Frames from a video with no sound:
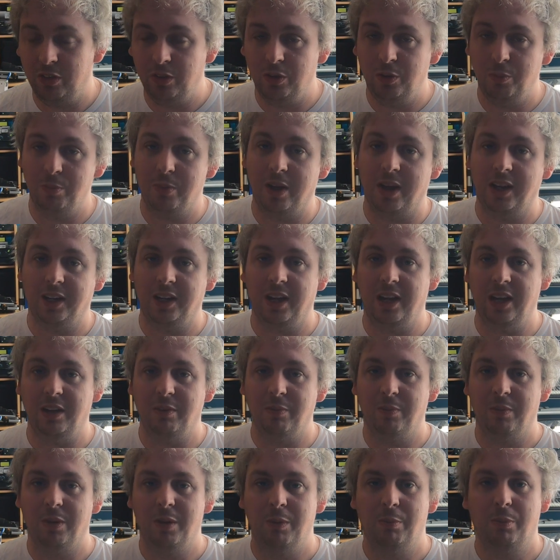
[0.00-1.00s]
two
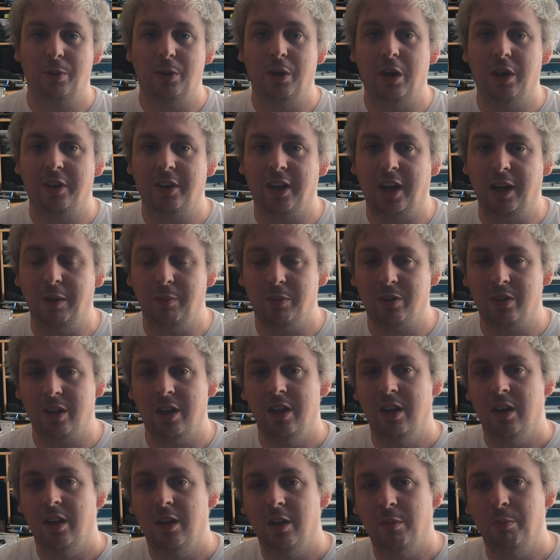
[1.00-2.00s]
Mk8 prototypes
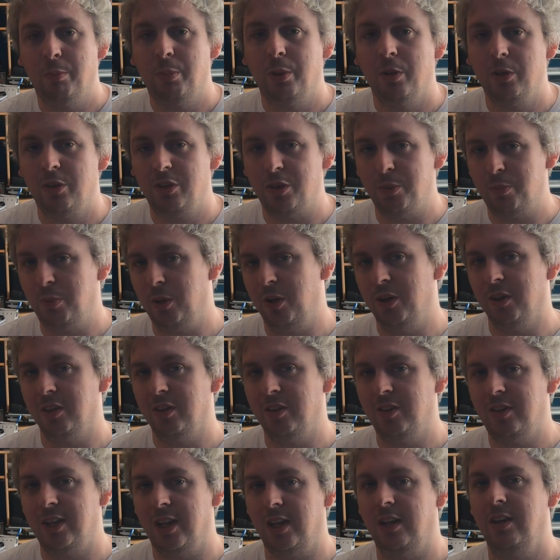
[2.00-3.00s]
and push the product
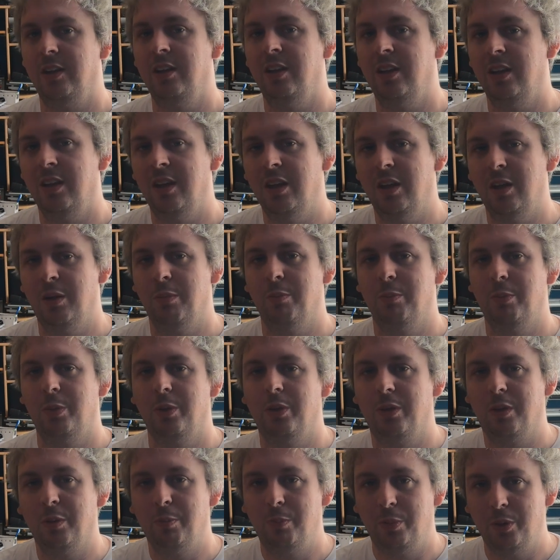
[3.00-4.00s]
they're selling,
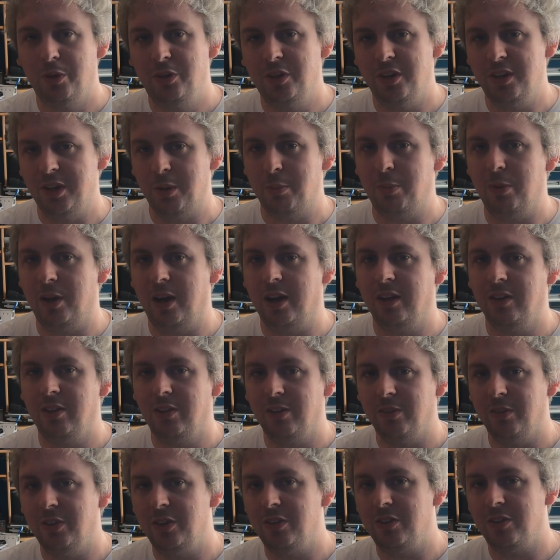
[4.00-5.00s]
but they're pushing the brand,
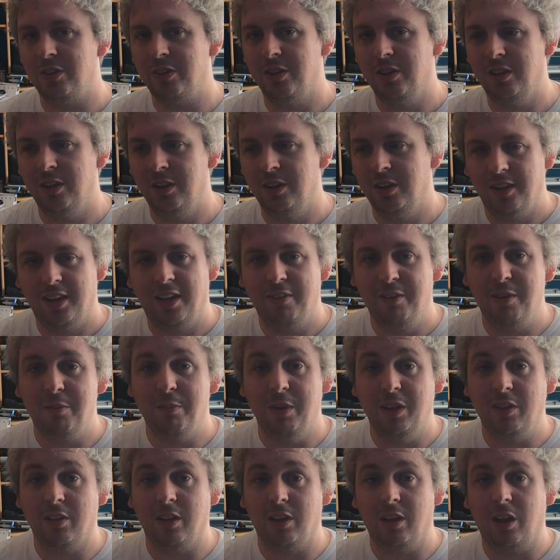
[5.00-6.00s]
which I think
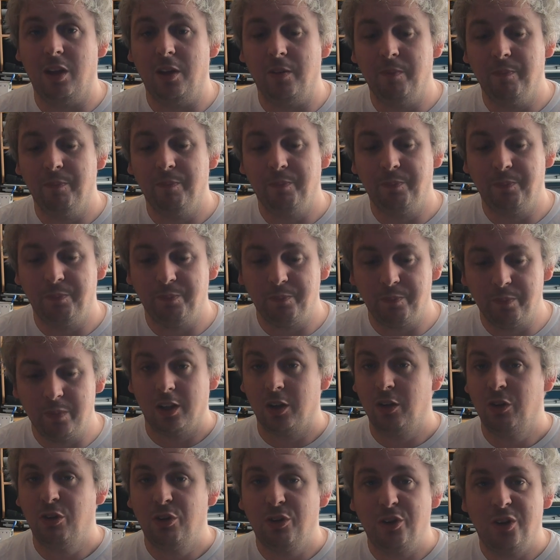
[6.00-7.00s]
means a lot.
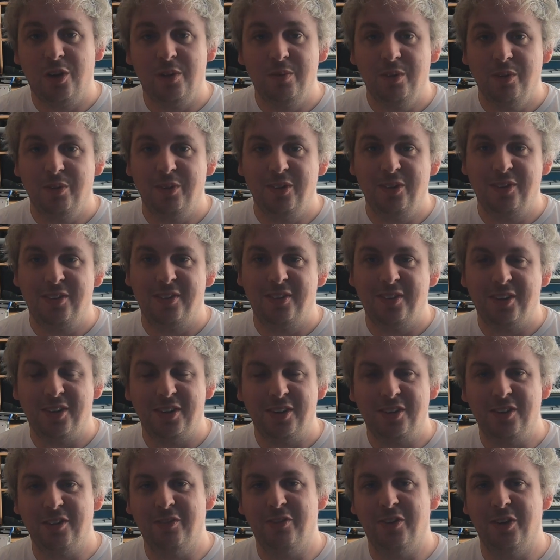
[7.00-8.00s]
Chroma was
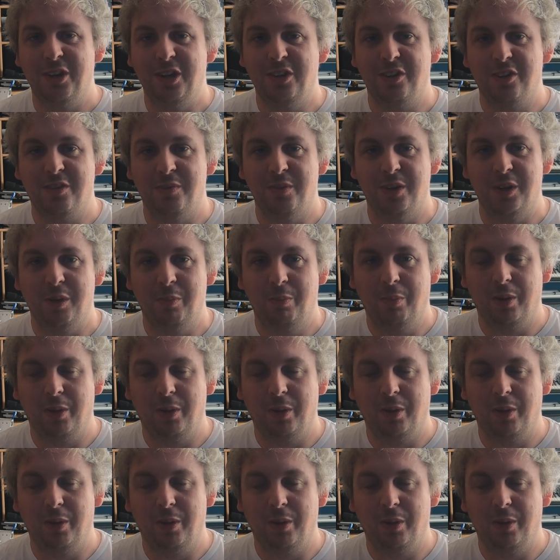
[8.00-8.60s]
such a fun instrument to